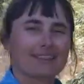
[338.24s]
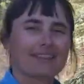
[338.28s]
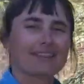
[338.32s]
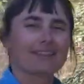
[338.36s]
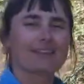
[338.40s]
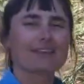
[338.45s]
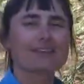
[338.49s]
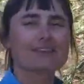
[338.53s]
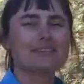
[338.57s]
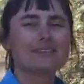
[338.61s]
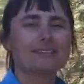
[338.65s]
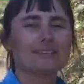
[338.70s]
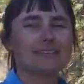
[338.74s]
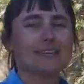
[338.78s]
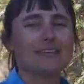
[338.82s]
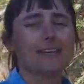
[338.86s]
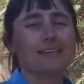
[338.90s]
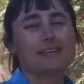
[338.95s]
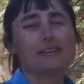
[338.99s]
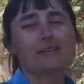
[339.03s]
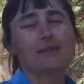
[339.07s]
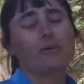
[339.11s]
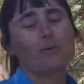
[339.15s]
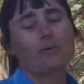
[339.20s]
This
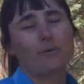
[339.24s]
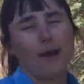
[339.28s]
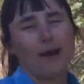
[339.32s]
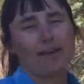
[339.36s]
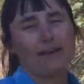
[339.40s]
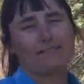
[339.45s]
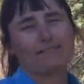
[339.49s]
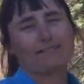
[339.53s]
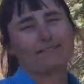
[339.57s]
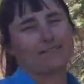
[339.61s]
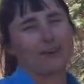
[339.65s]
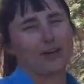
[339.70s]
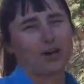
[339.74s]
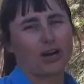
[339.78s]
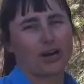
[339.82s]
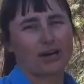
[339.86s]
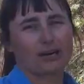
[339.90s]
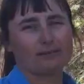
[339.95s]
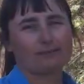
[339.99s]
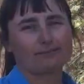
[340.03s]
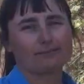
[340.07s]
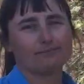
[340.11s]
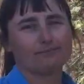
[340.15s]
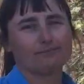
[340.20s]
is a white fir,
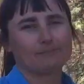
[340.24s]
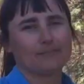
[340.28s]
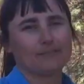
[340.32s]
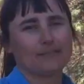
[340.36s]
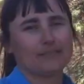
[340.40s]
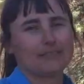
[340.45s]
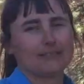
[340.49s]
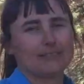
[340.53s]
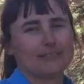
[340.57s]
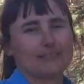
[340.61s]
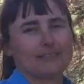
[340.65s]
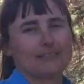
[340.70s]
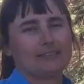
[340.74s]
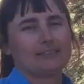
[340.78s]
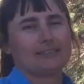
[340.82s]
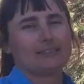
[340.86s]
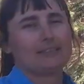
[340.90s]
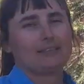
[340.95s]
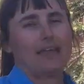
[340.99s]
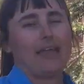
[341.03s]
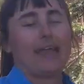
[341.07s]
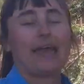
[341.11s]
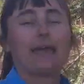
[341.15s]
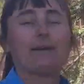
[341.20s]

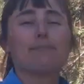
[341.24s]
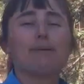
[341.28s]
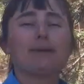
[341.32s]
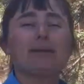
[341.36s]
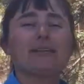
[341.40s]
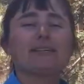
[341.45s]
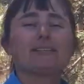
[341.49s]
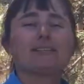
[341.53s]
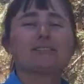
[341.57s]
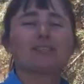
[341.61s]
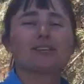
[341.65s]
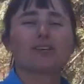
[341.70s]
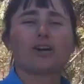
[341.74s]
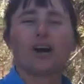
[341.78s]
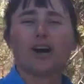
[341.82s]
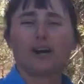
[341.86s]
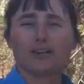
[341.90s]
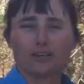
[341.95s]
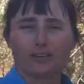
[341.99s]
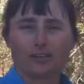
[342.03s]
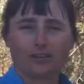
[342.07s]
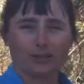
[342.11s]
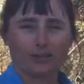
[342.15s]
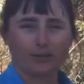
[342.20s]
Abies
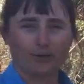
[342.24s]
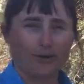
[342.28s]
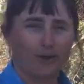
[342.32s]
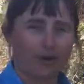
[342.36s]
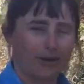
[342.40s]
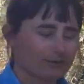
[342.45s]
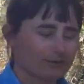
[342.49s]
concolor.